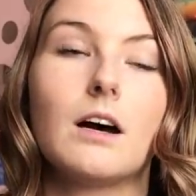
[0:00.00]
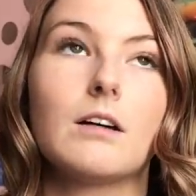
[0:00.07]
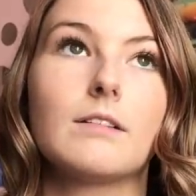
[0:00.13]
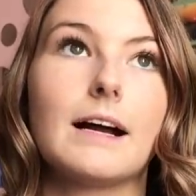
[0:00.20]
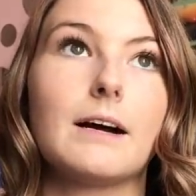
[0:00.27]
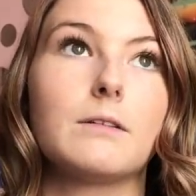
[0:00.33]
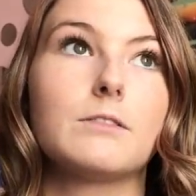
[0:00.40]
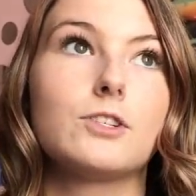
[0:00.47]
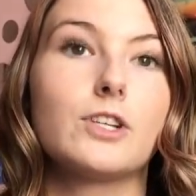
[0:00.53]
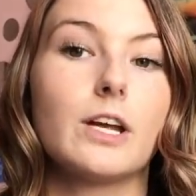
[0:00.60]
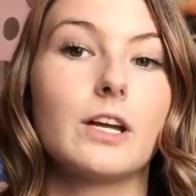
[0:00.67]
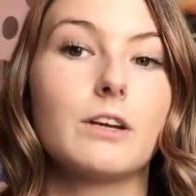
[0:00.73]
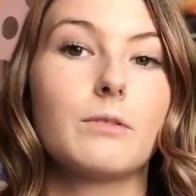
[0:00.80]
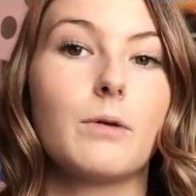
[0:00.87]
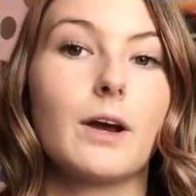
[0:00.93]
around
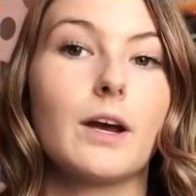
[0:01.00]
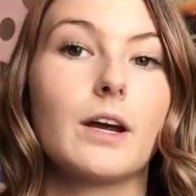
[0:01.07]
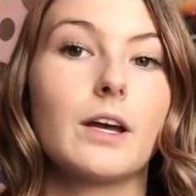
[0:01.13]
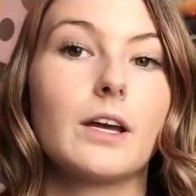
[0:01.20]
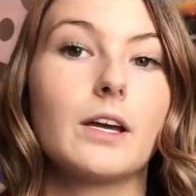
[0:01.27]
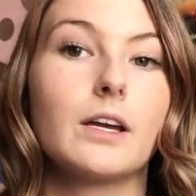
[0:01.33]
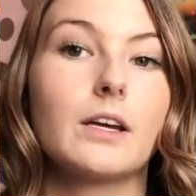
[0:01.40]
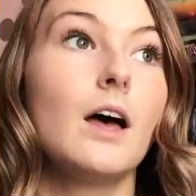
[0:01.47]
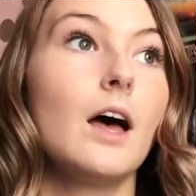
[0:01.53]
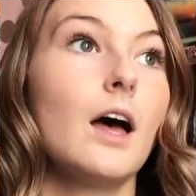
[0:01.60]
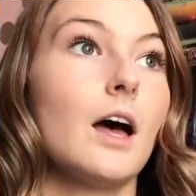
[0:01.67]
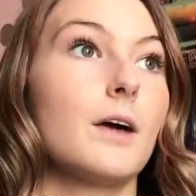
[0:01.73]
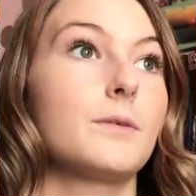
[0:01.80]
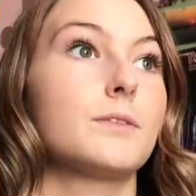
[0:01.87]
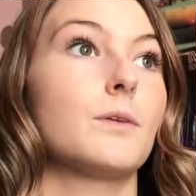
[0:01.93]
January.
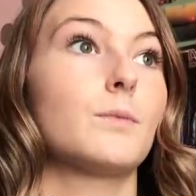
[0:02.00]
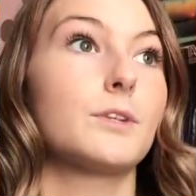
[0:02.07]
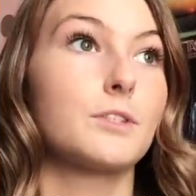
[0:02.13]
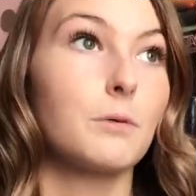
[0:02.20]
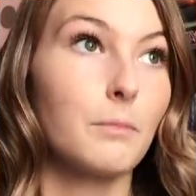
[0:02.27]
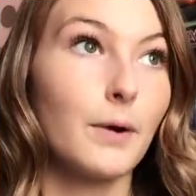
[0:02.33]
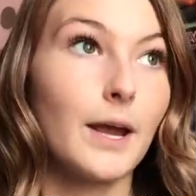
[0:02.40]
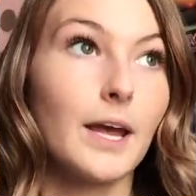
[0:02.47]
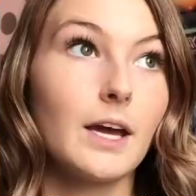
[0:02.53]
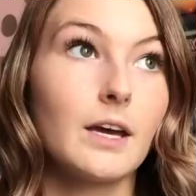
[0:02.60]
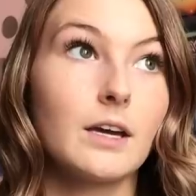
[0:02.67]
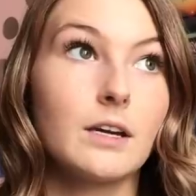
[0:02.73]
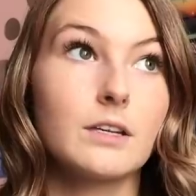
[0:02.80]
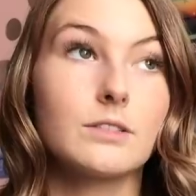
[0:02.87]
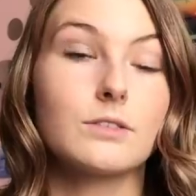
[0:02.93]
I was on winter break,
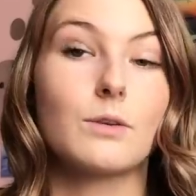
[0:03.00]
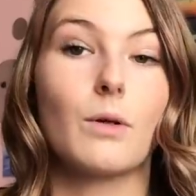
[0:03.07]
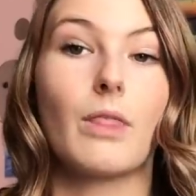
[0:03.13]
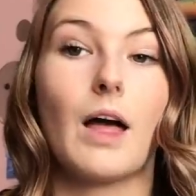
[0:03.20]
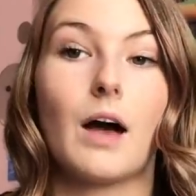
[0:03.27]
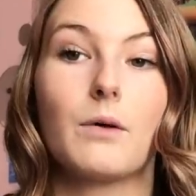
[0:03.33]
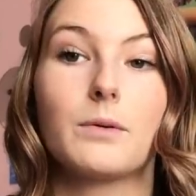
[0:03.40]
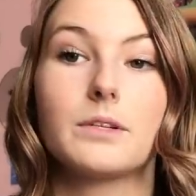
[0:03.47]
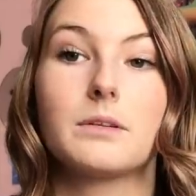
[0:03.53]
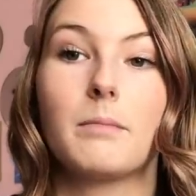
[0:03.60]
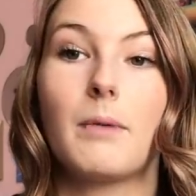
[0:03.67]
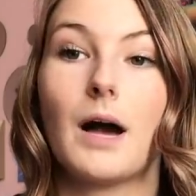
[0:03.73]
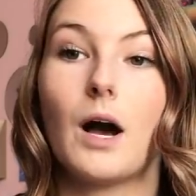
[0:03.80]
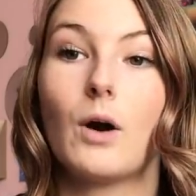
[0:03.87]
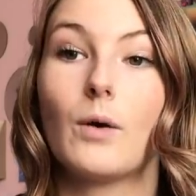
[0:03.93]
so that was
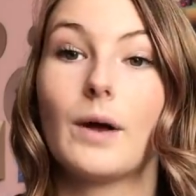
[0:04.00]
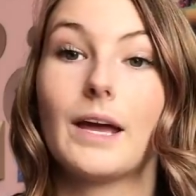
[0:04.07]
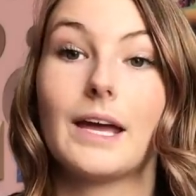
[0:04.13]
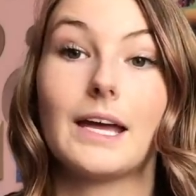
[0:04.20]
about